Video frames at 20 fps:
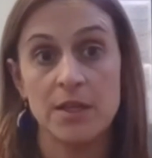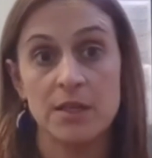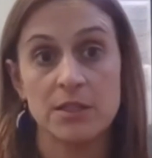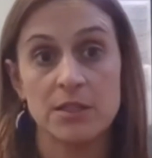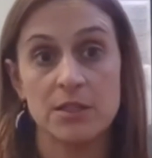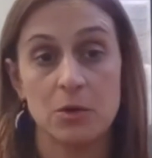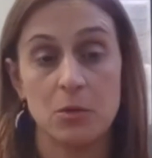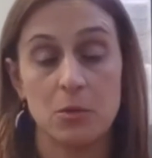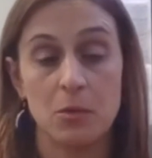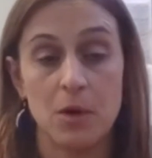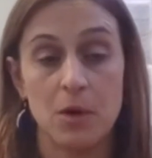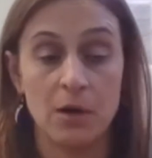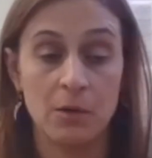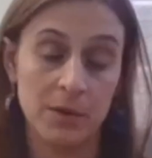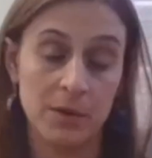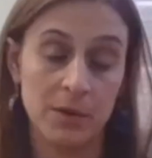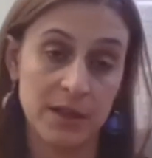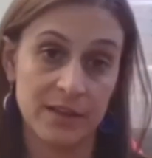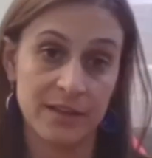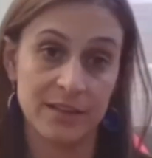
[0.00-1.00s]
So while
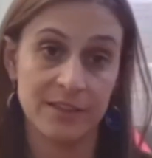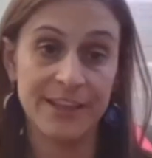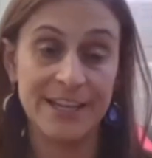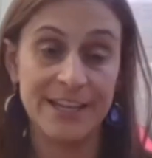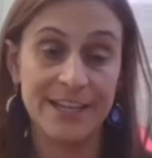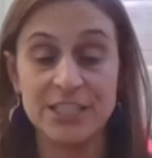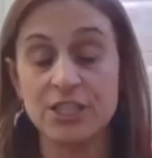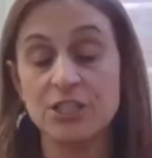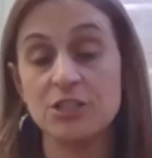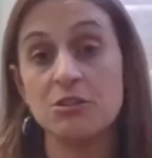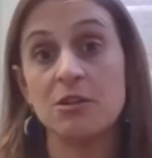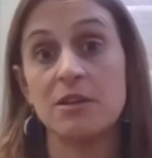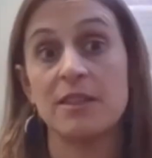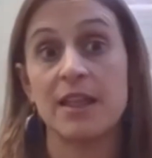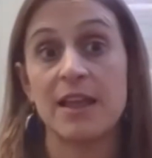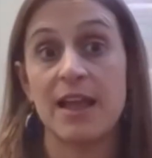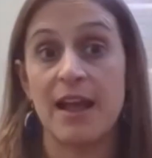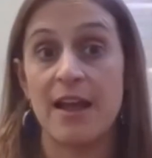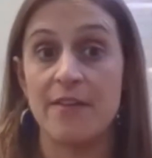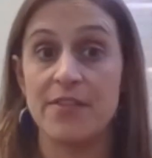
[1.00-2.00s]
we like to do it
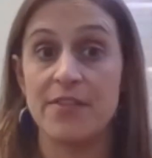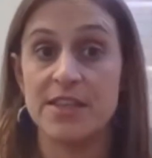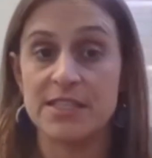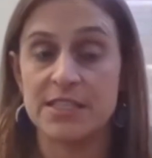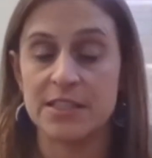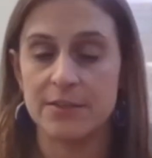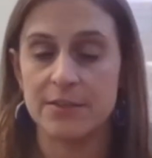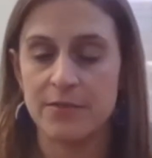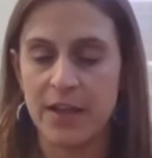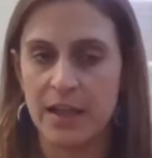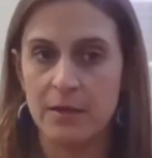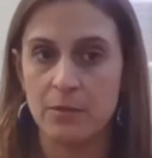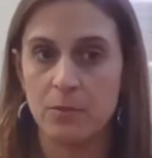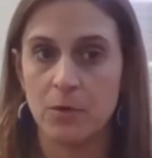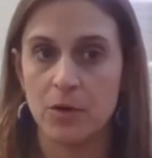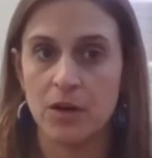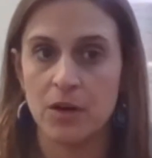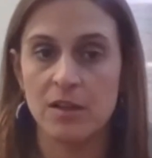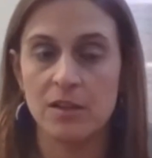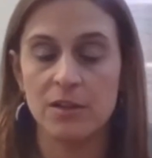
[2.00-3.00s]
and they have this event,
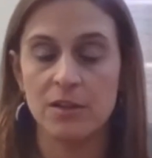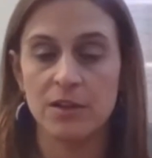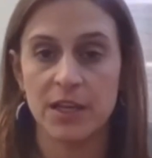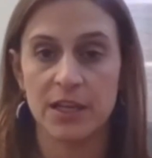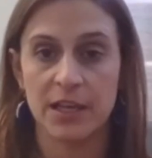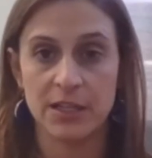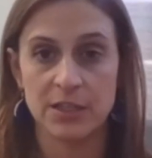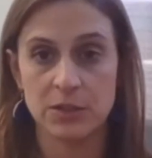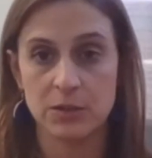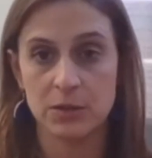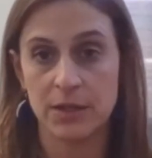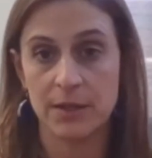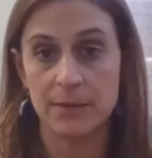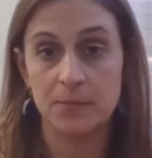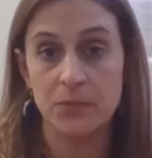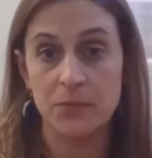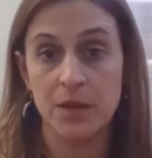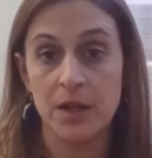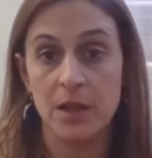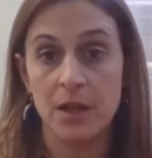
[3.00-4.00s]
we're not looking at
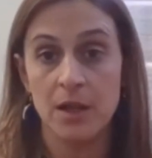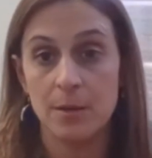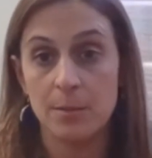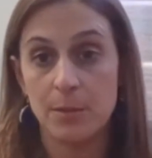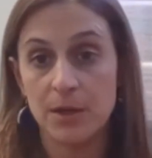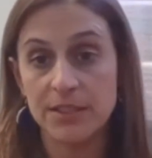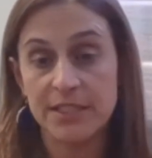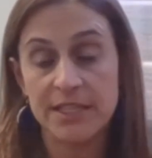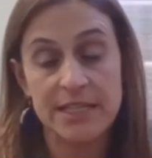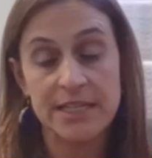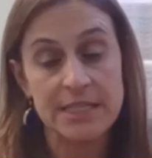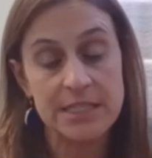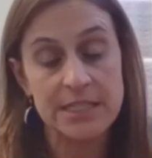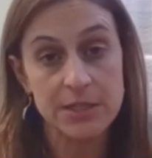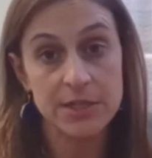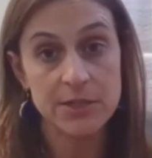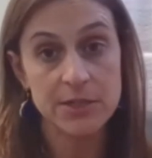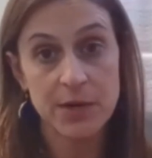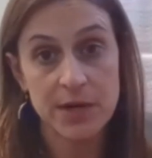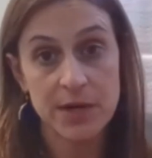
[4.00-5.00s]
doing a
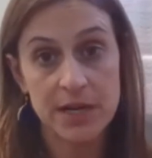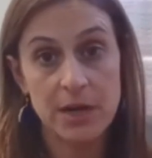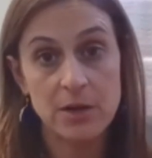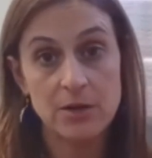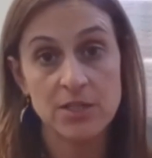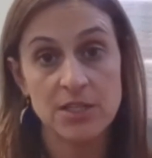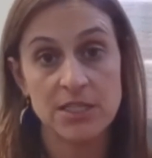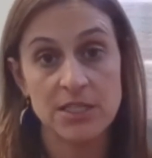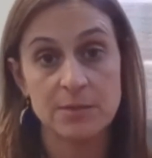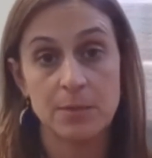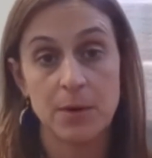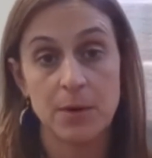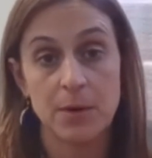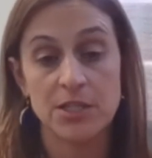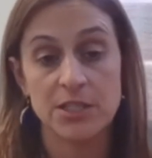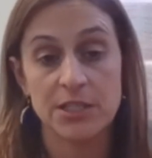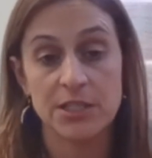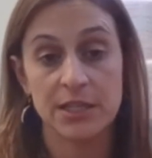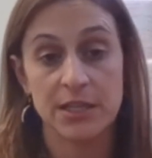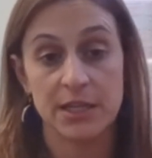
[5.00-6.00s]
multi-series right now. Just
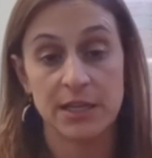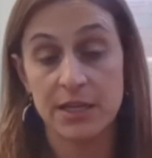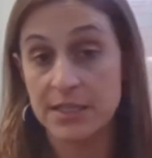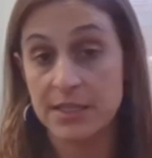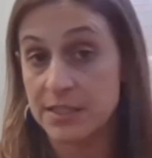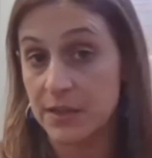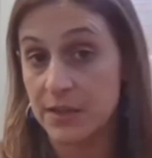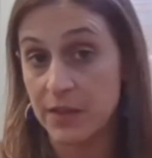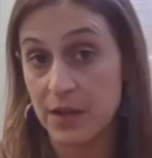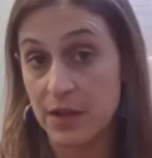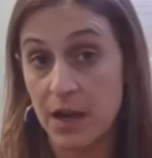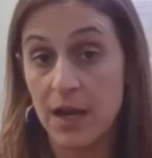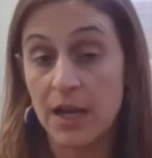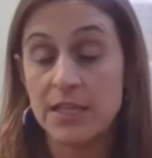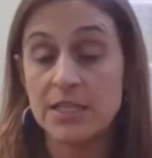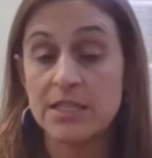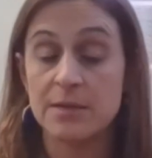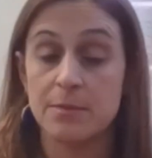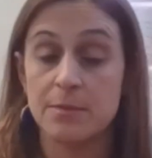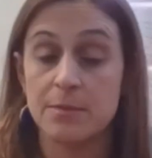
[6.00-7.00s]
partially is on the
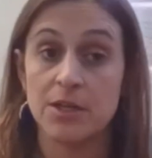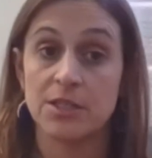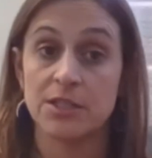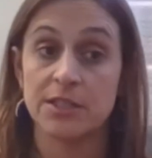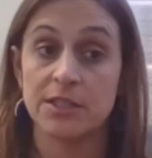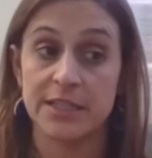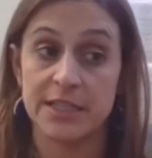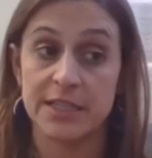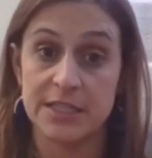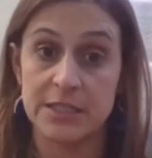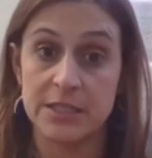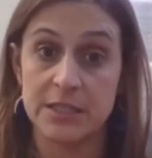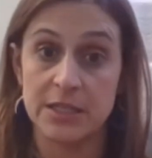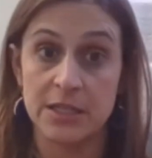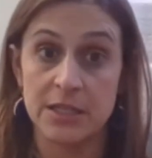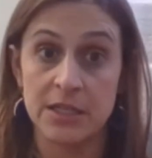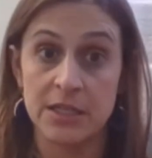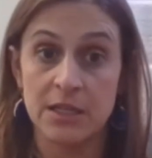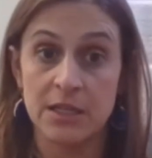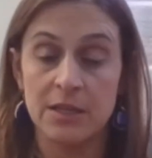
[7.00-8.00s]
cost and partially is
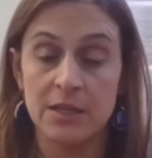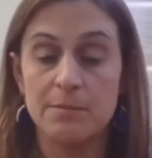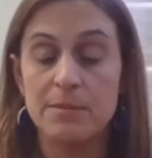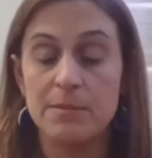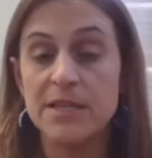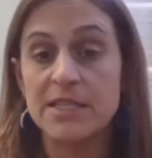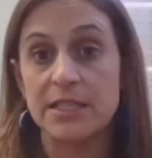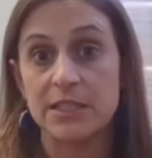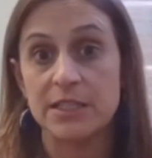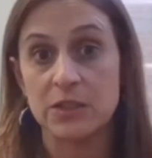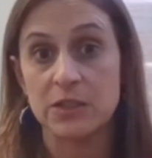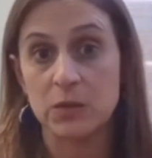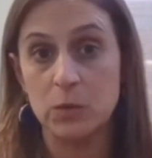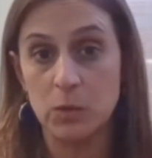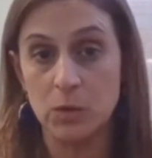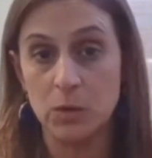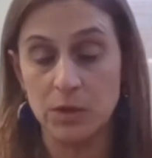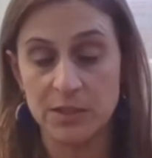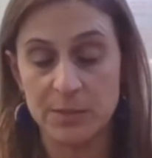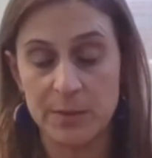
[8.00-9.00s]
missing
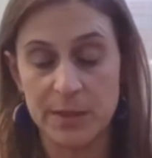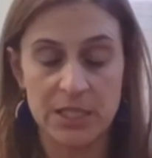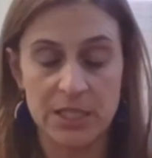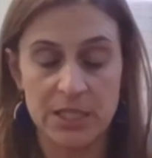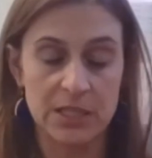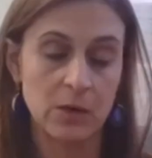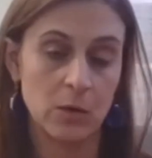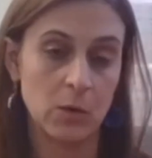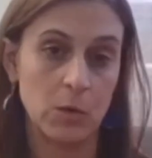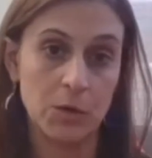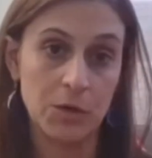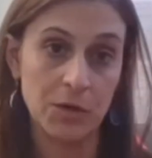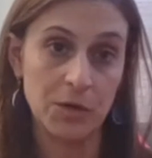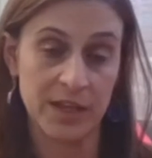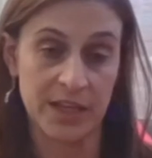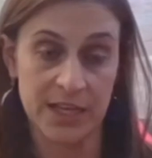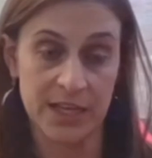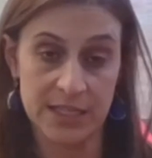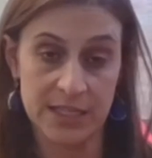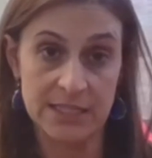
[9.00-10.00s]
school, especially the older
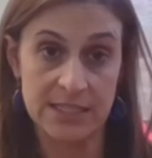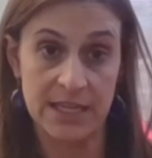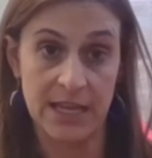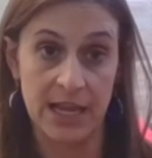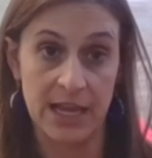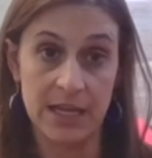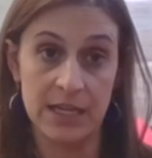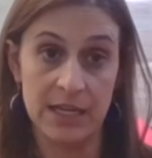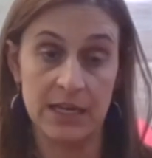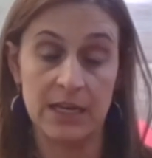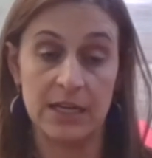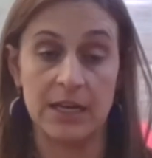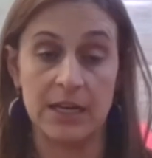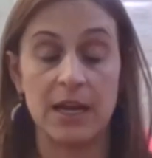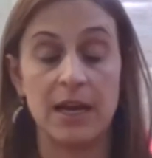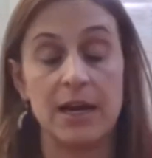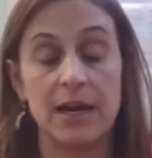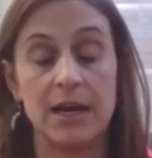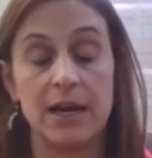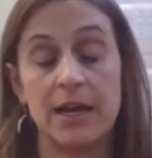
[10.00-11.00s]
the kids get.
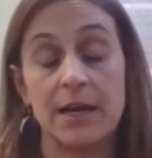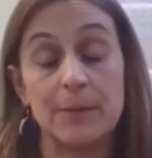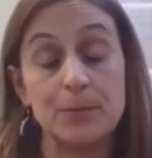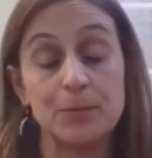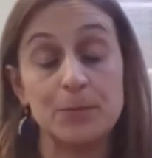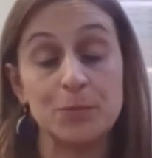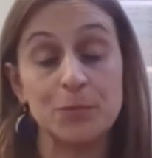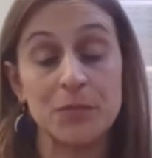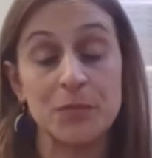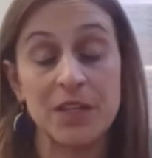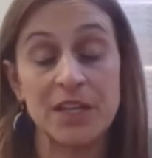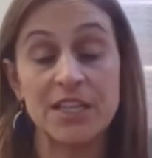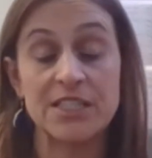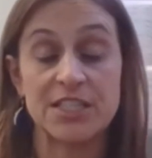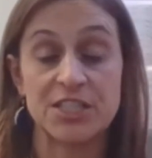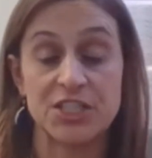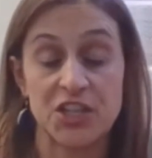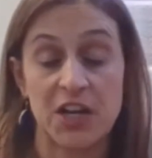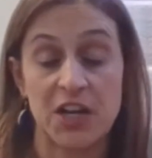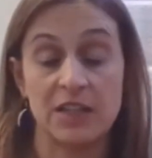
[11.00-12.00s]

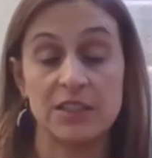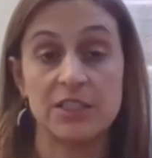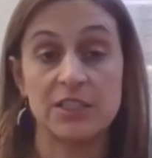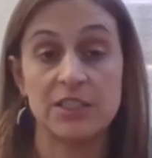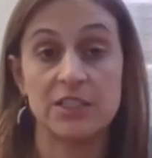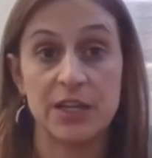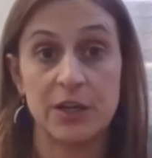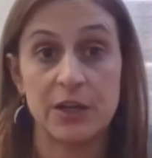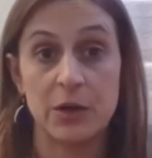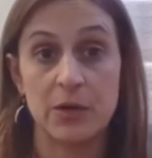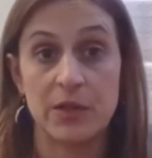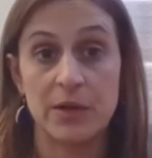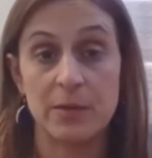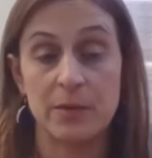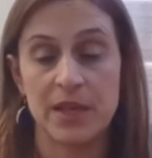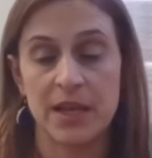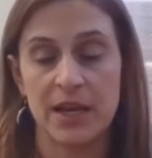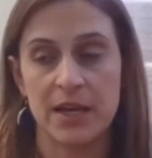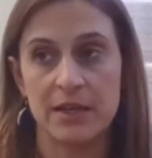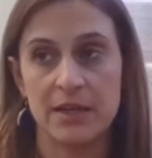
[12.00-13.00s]
It's a challenge. I know that
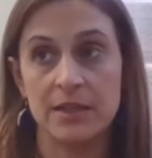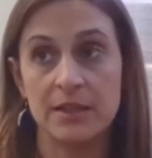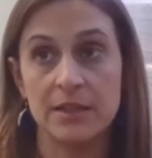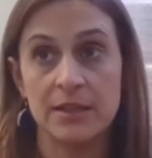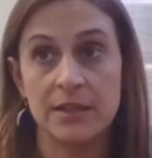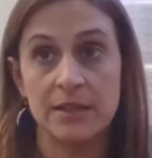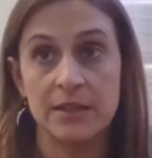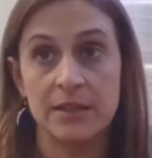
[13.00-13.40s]
we had